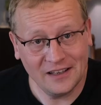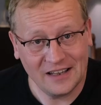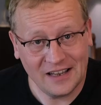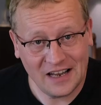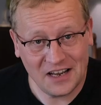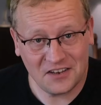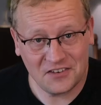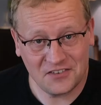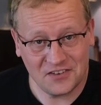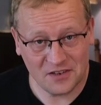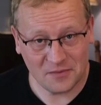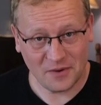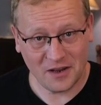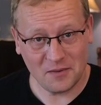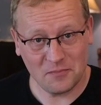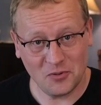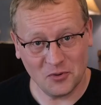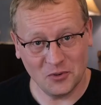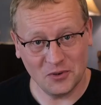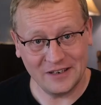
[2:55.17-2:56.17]

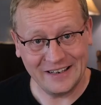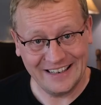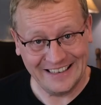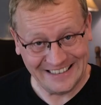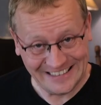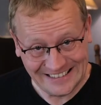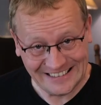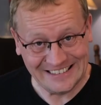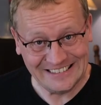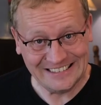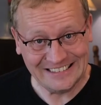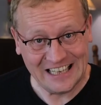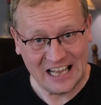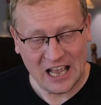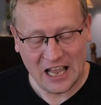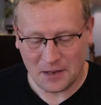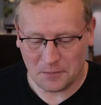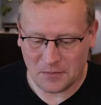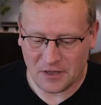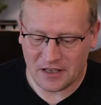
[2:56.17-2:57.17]
HDMI port.
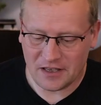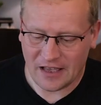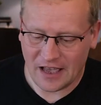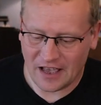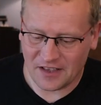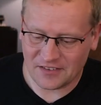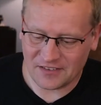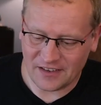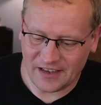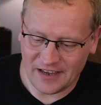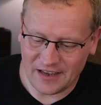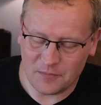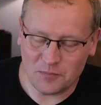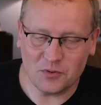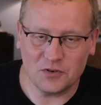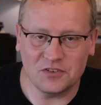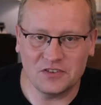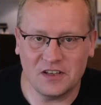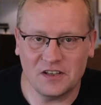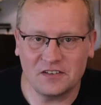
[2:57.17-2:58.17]
And me, as a
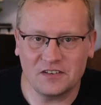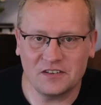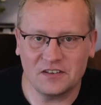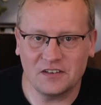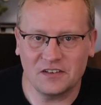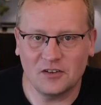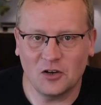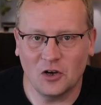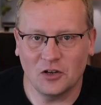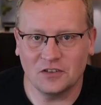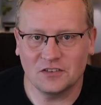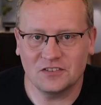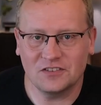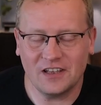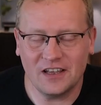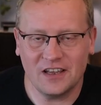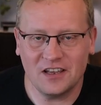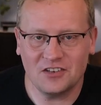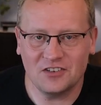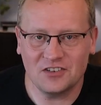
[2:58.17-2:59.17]
presenter on
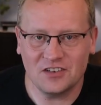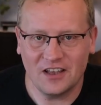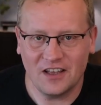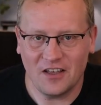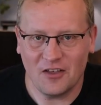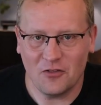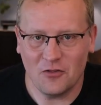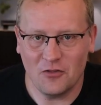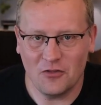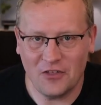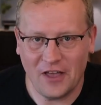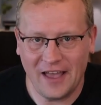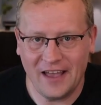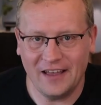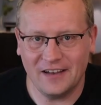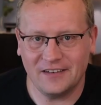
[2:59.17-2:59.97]
stage, that